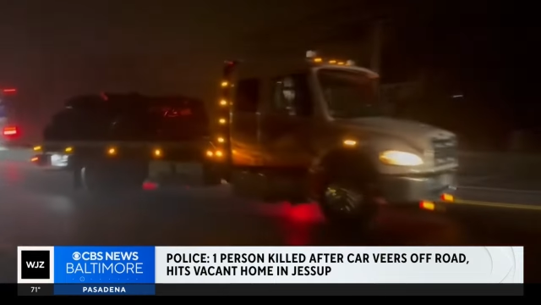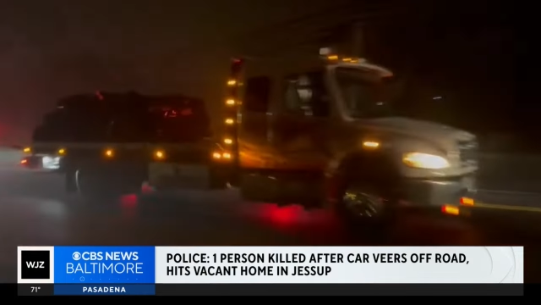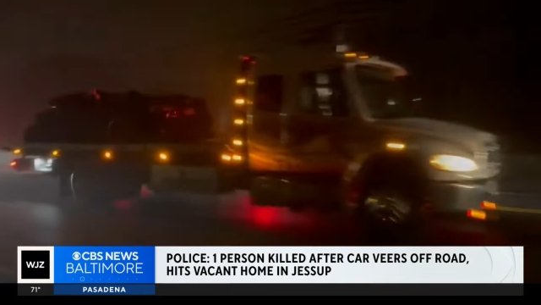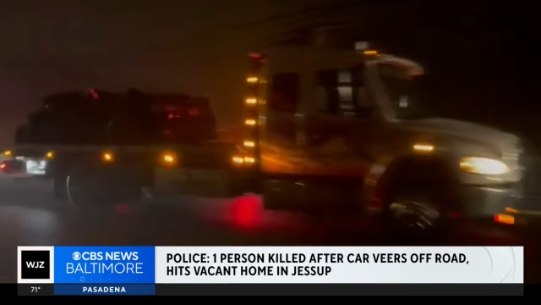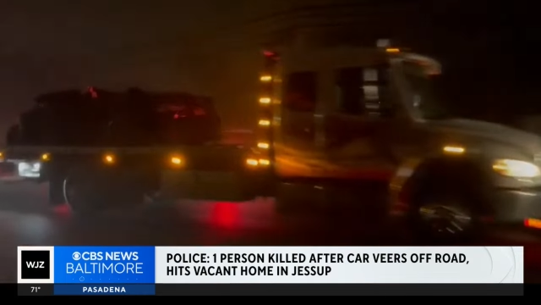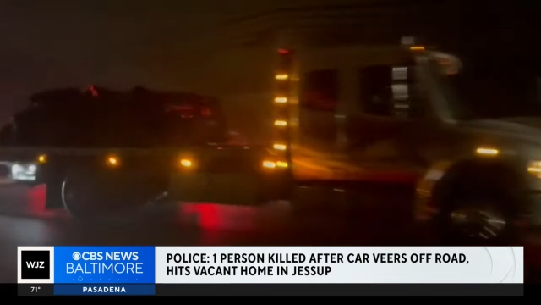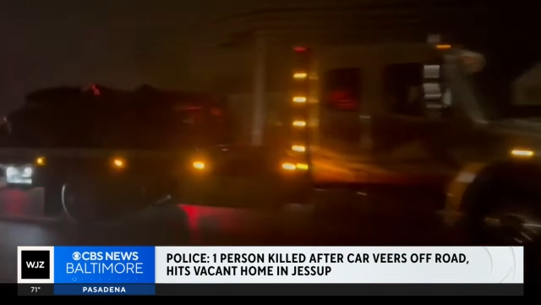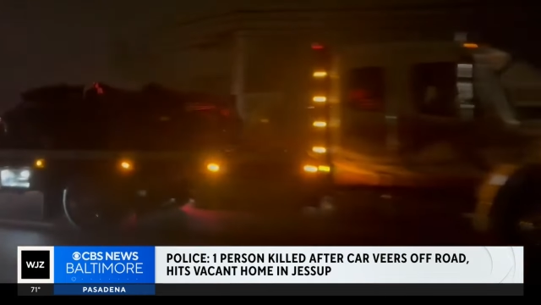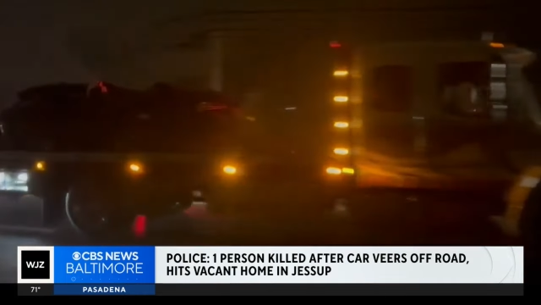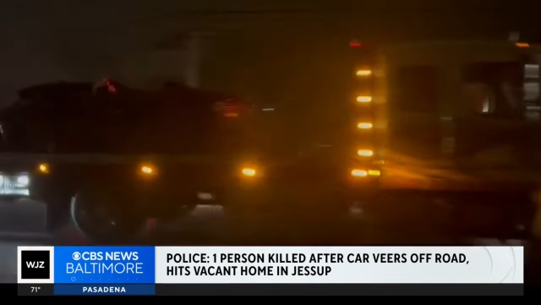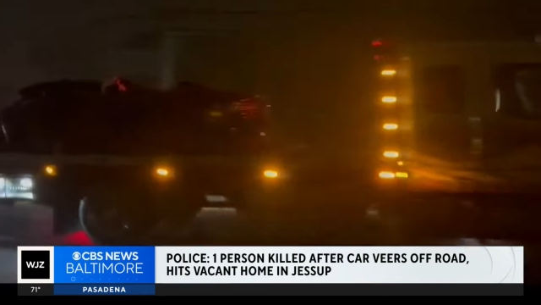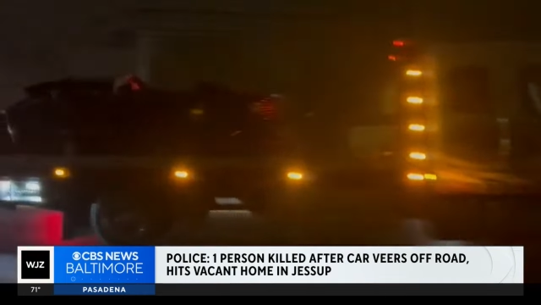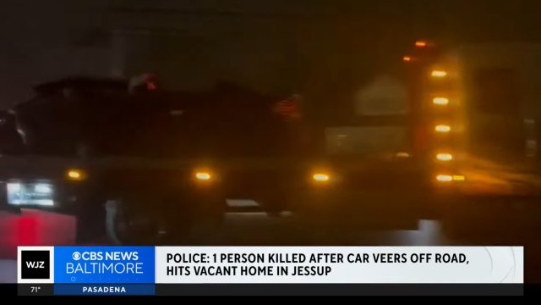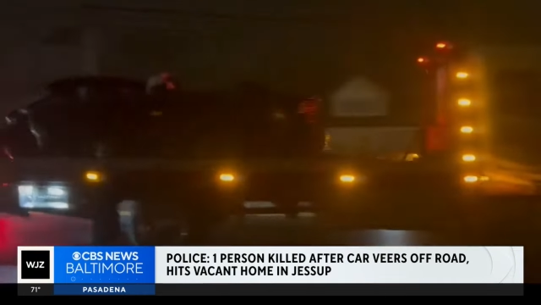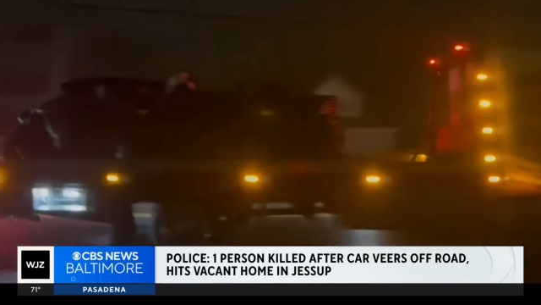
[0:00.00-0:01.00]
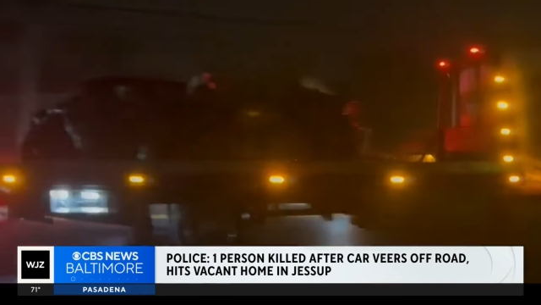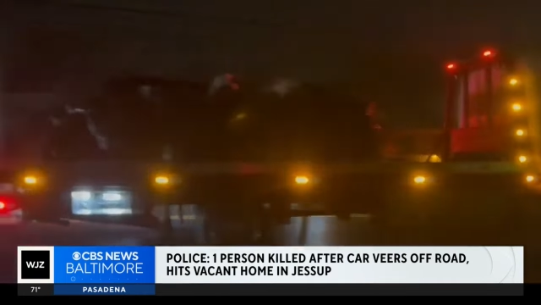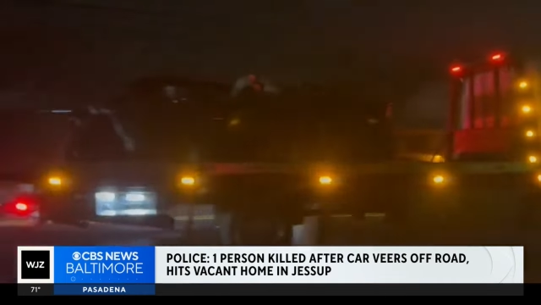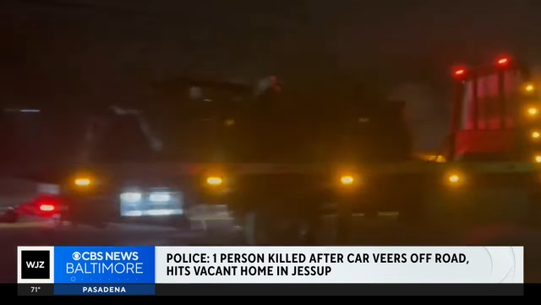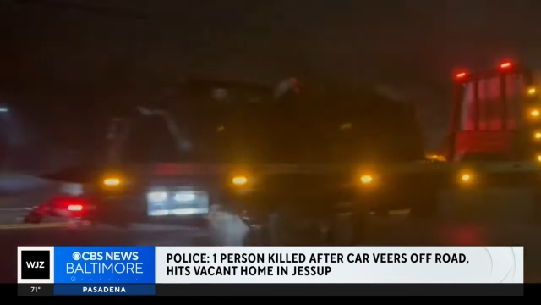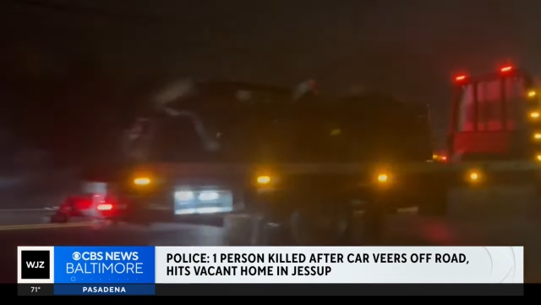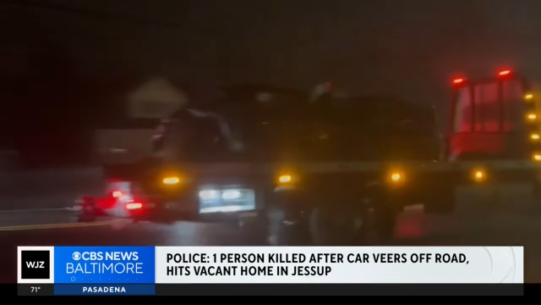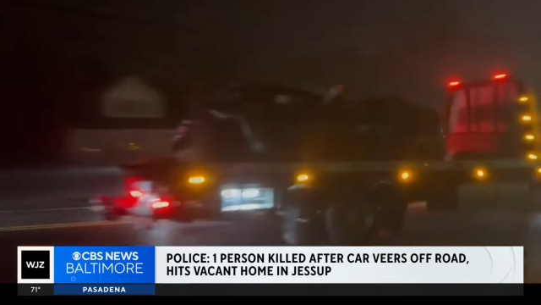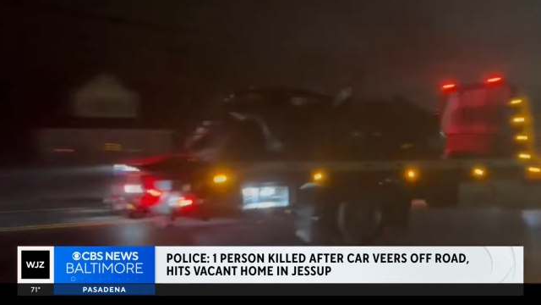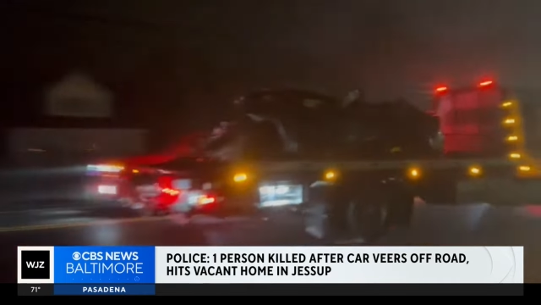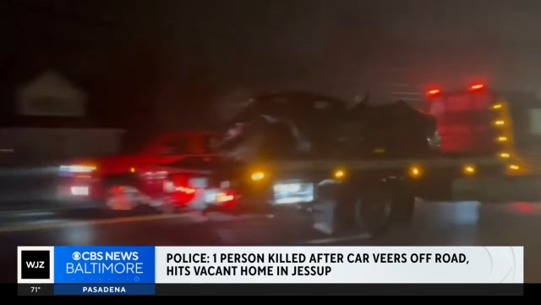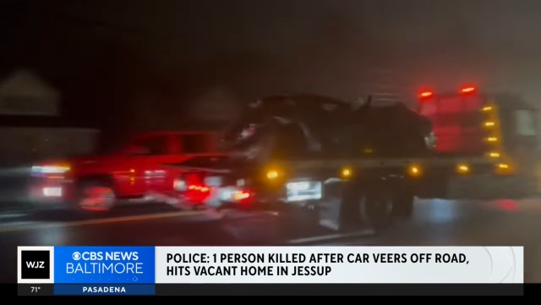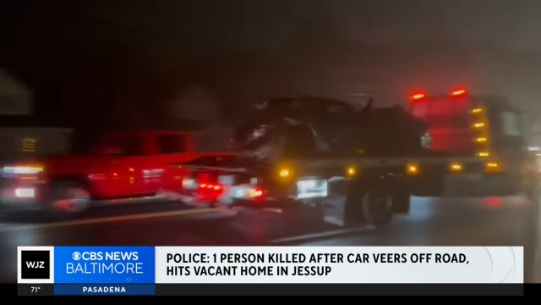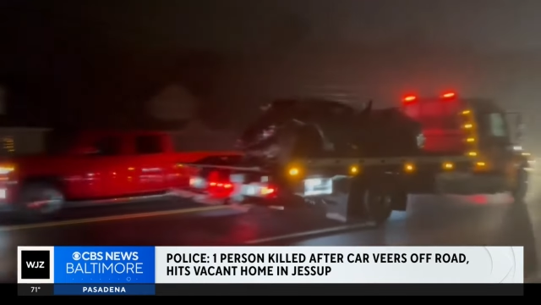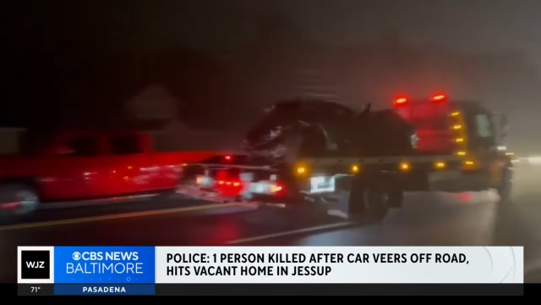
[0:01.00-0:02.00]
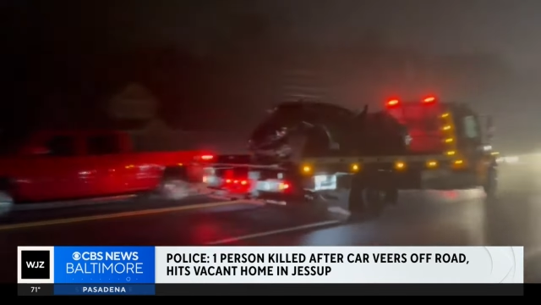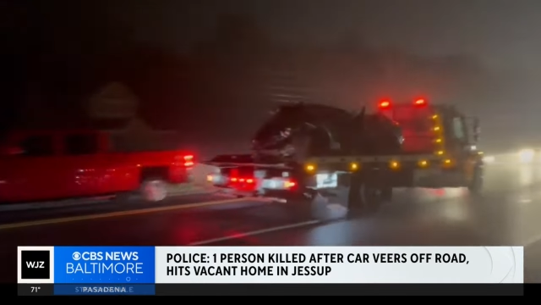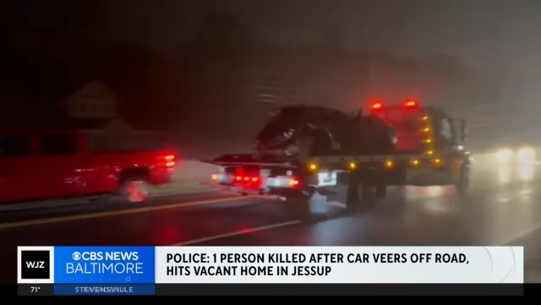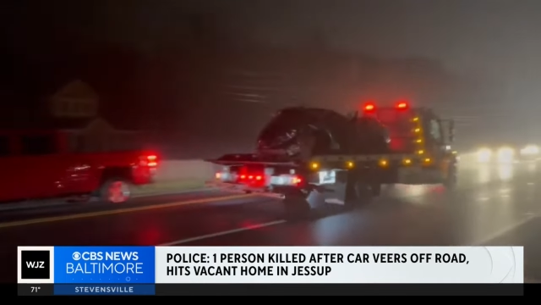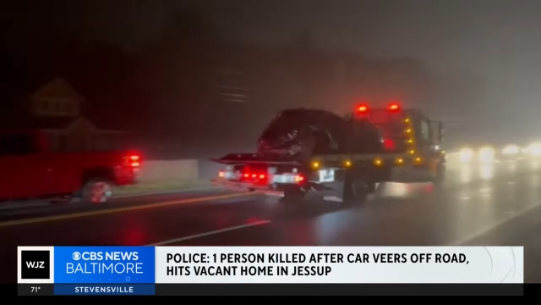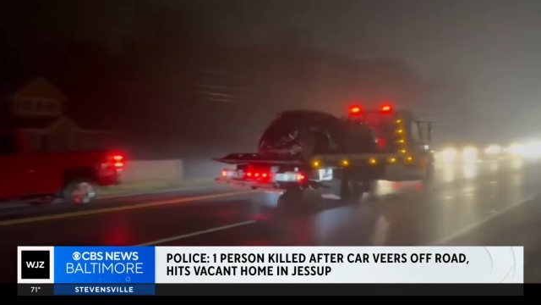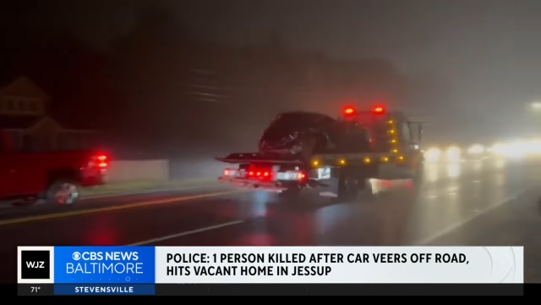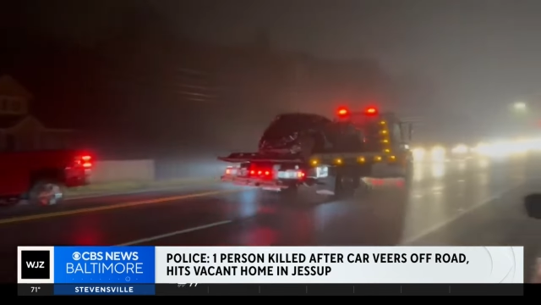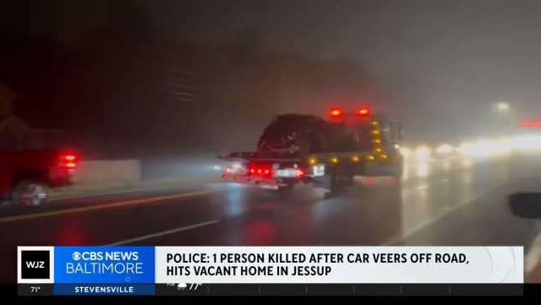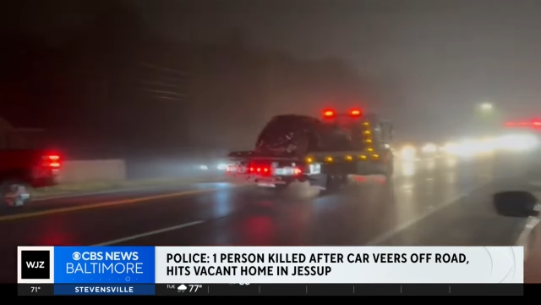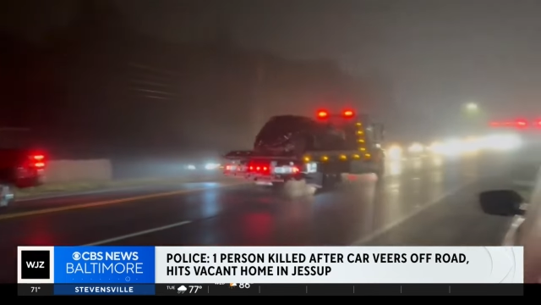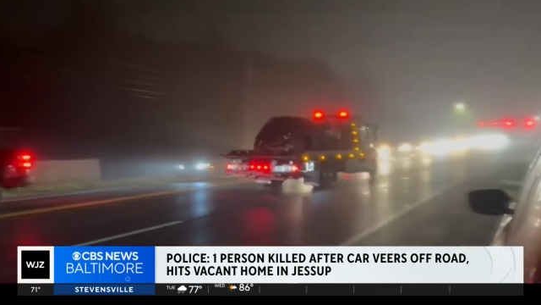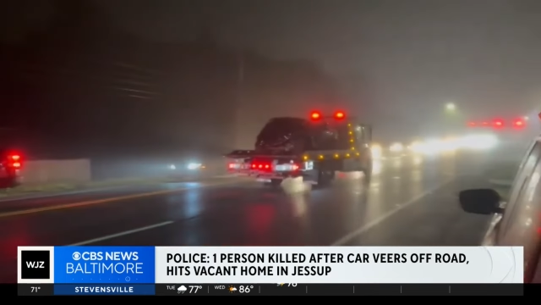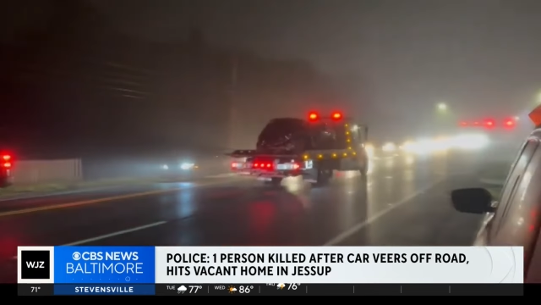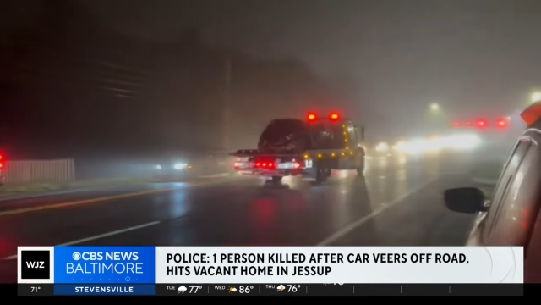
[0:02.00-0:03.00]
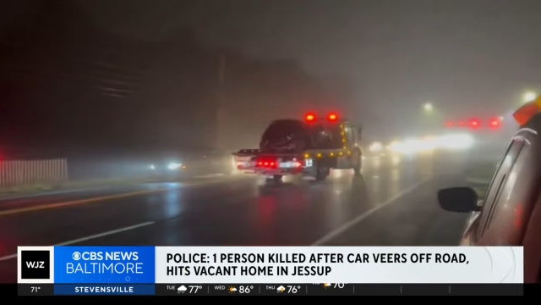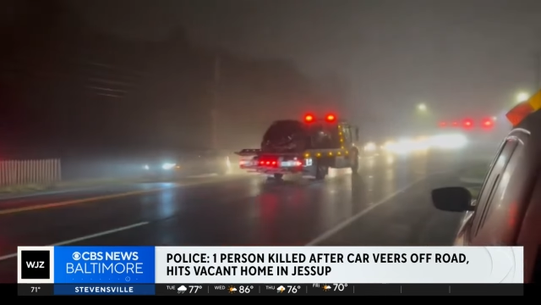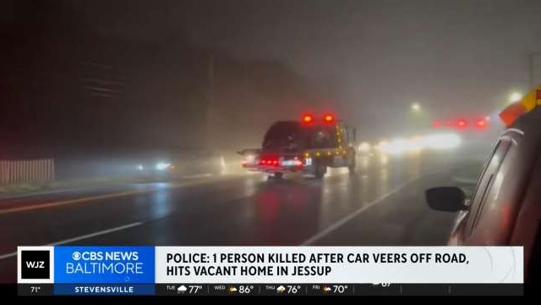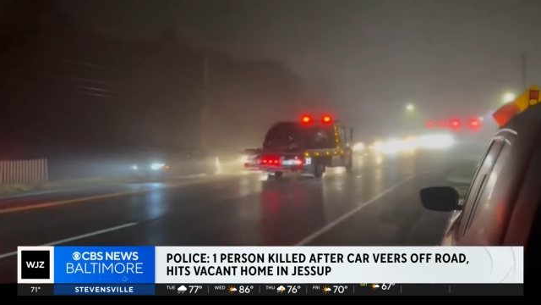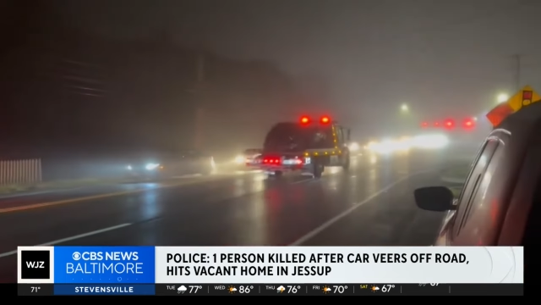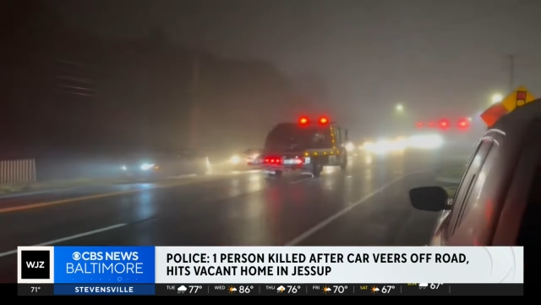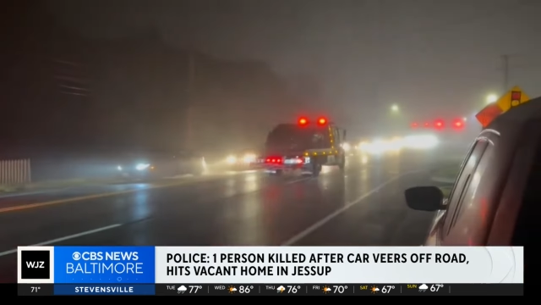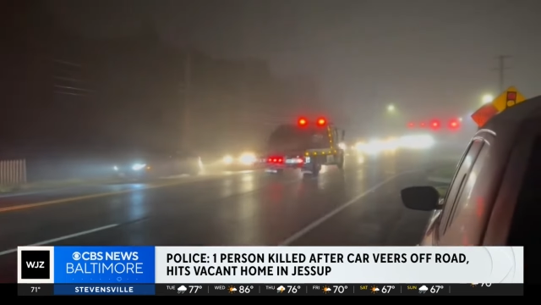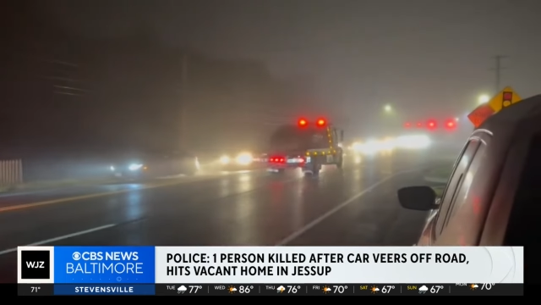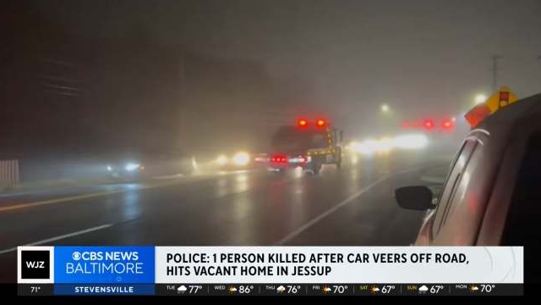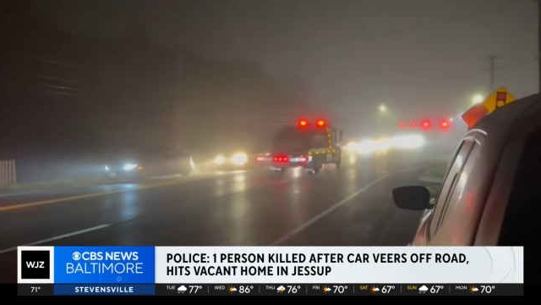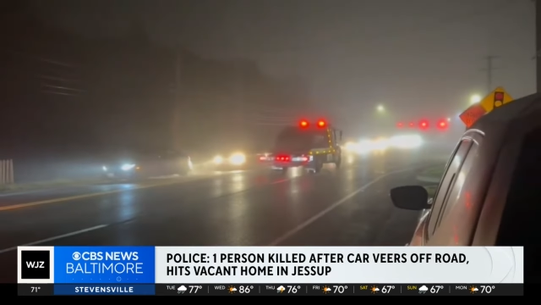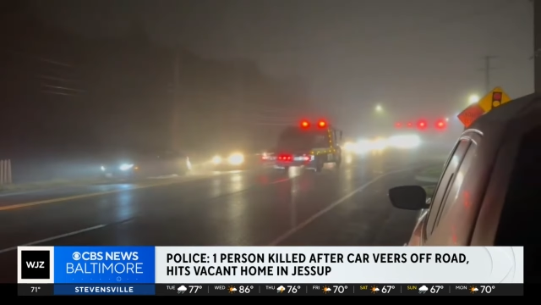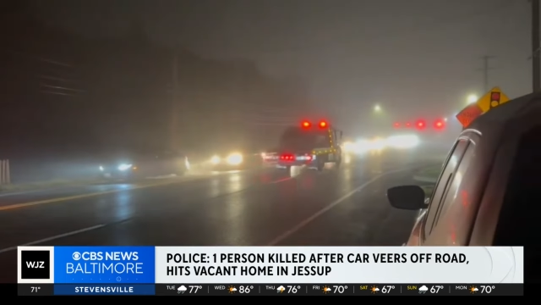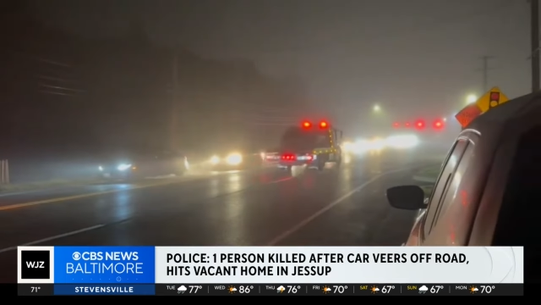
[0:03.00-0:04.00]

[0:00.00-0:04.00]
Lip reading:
[unreadable: no face in view]